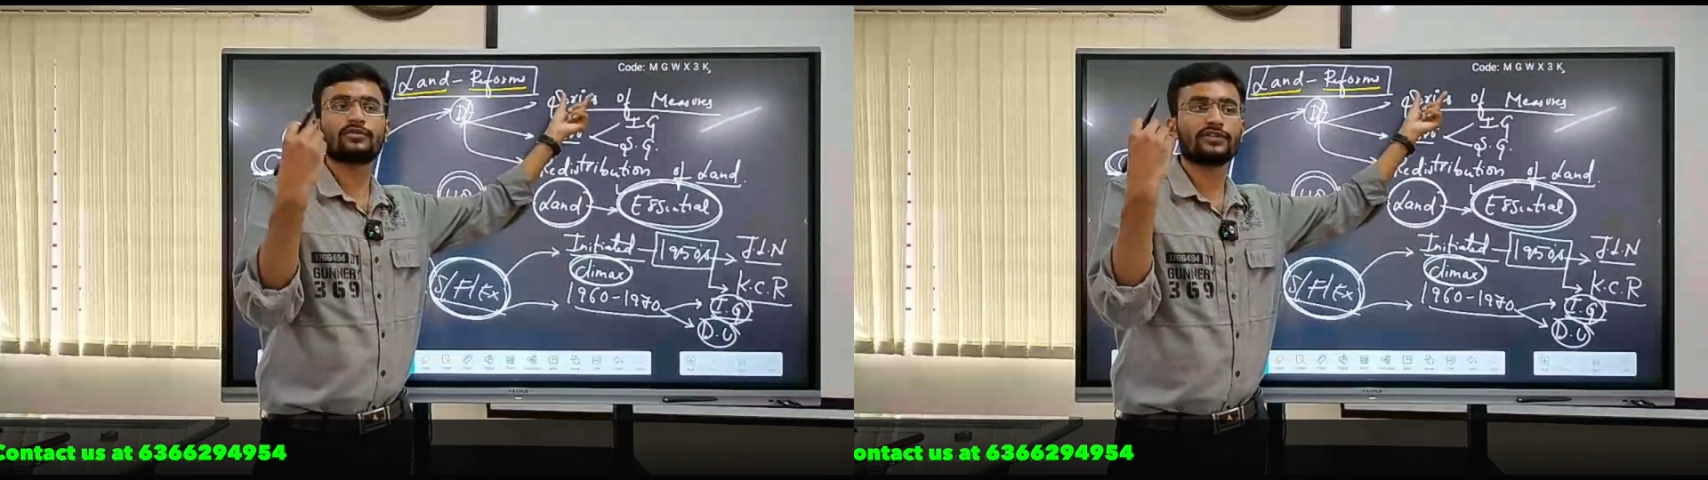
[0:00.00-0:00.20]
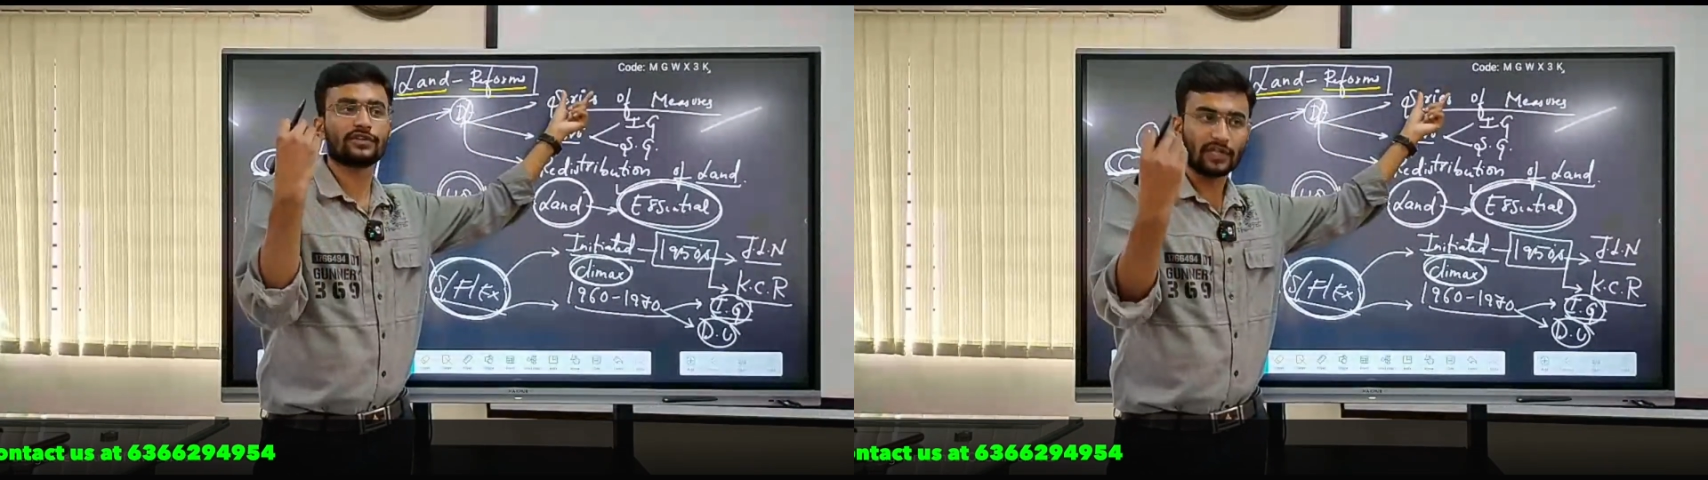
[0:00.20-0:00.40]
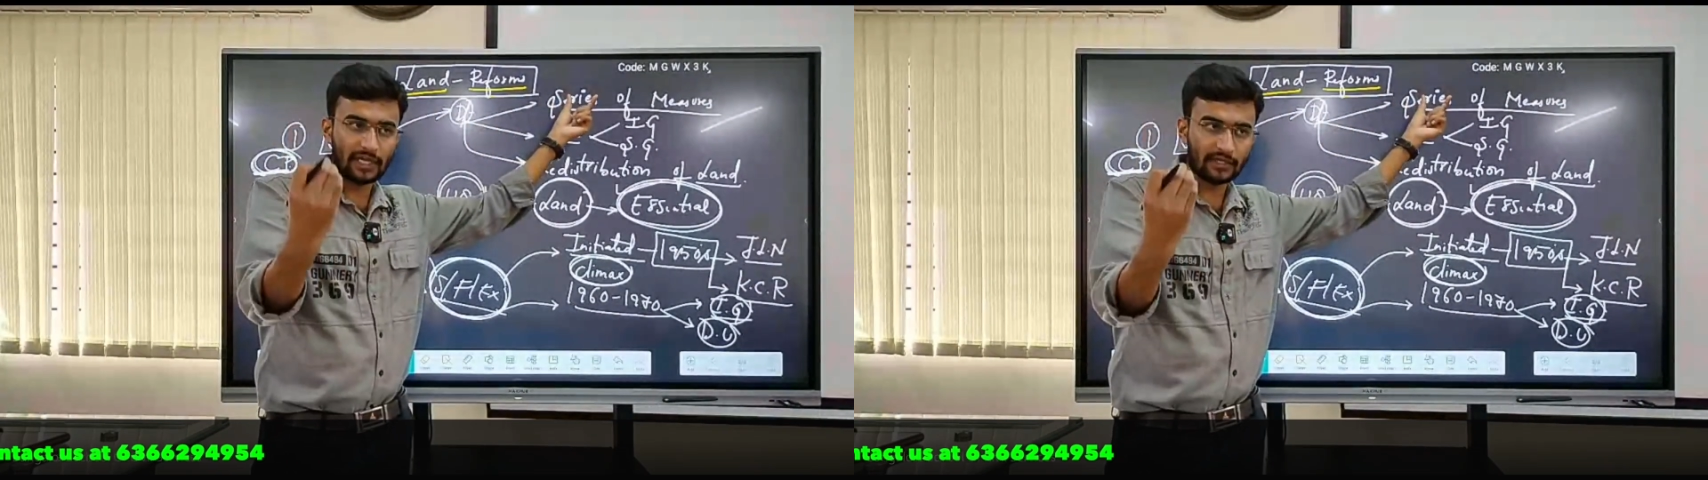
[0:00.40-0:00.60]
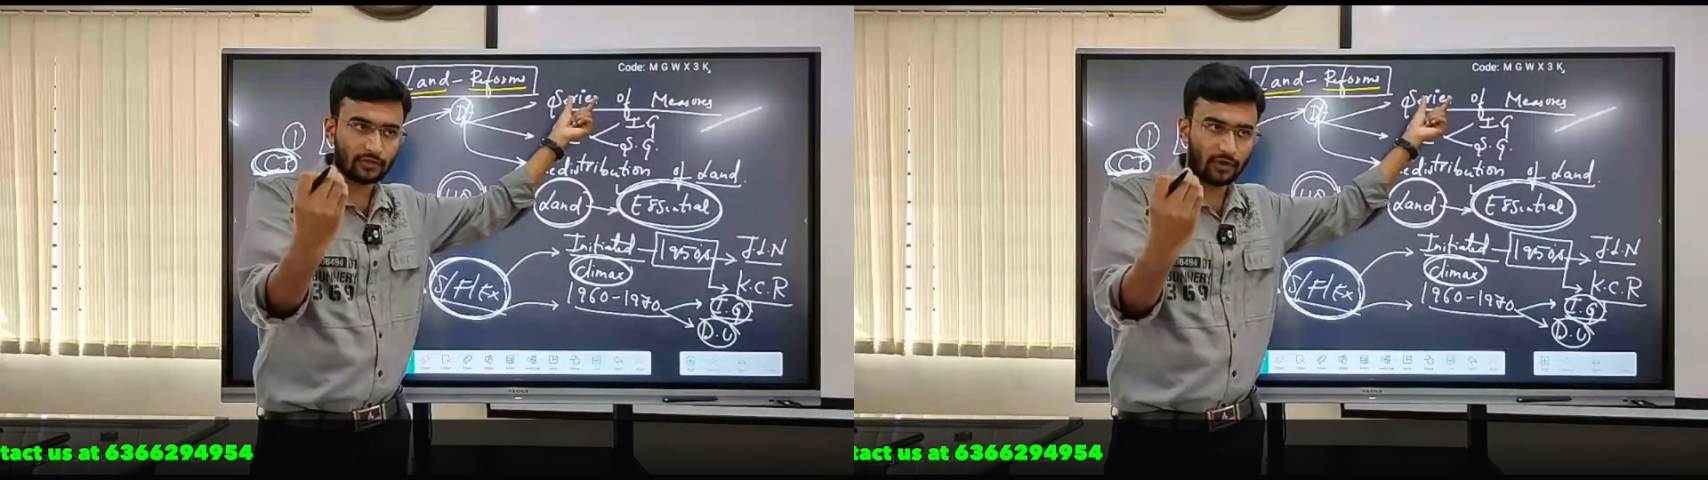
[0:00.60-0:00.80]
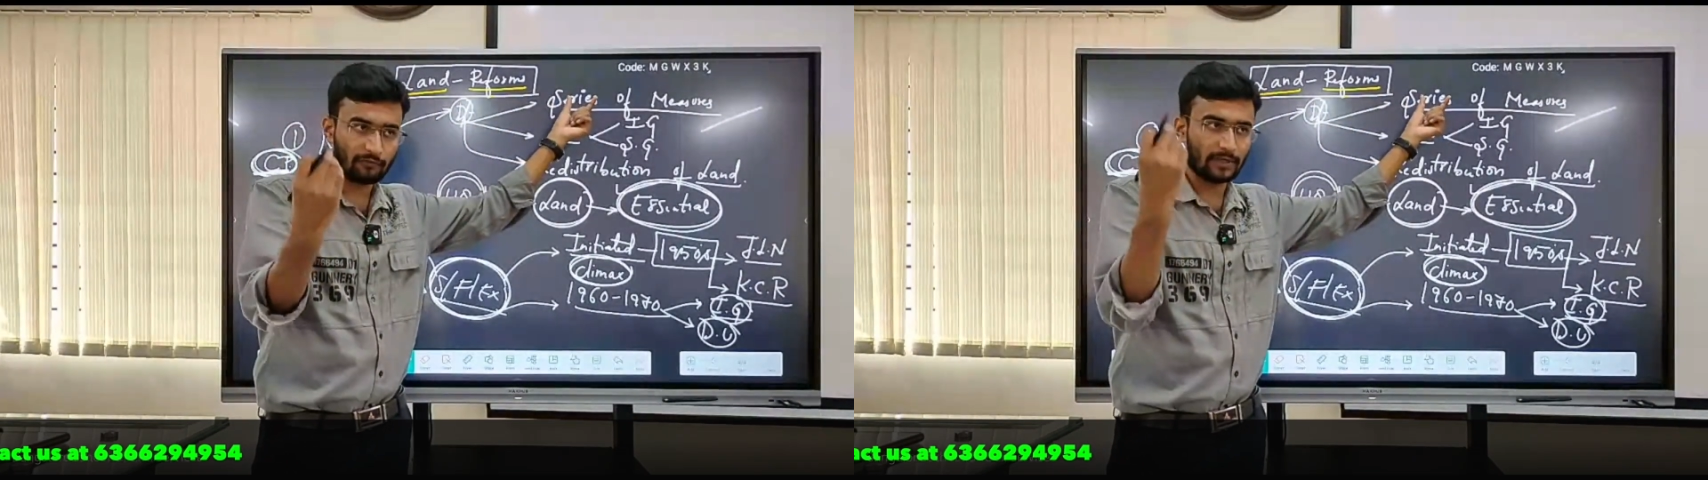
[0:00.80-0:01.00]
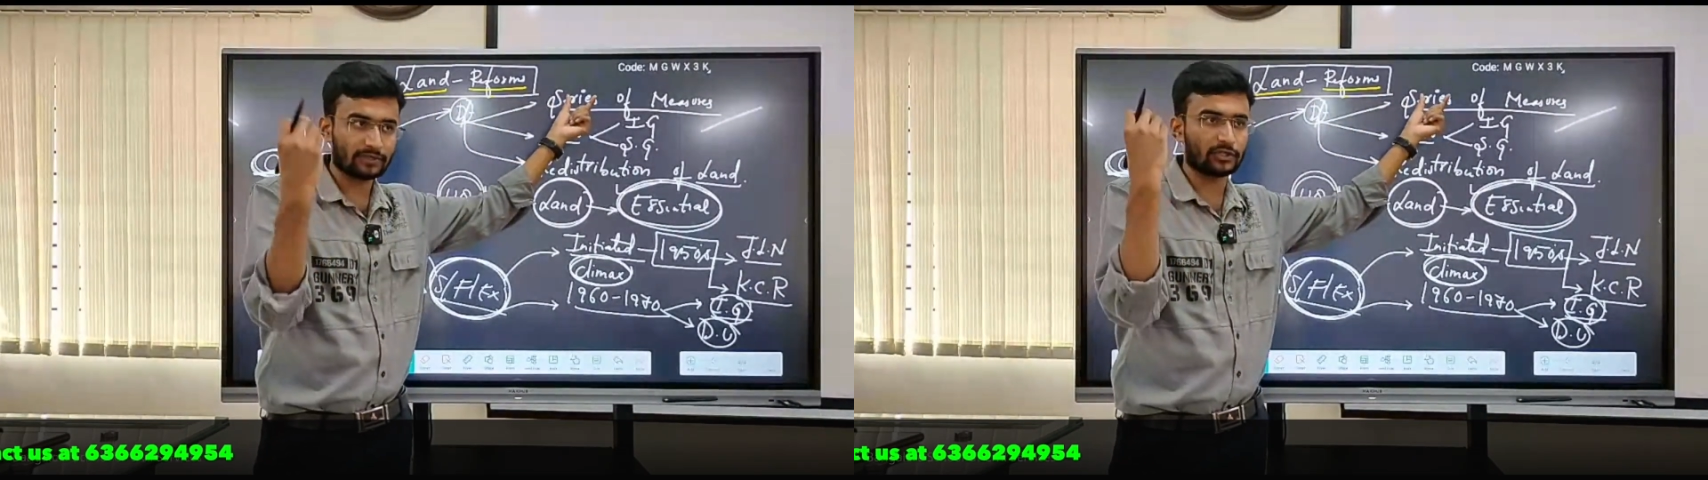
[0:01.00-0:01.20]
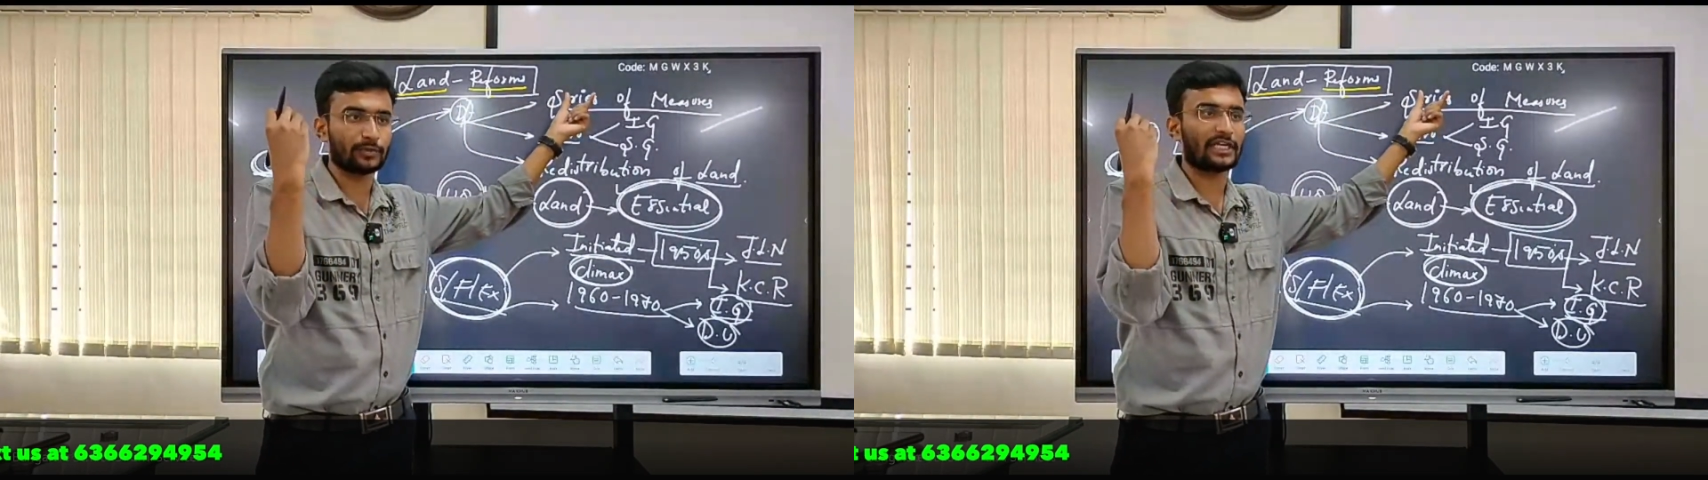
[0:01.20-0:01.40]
is a series of measures which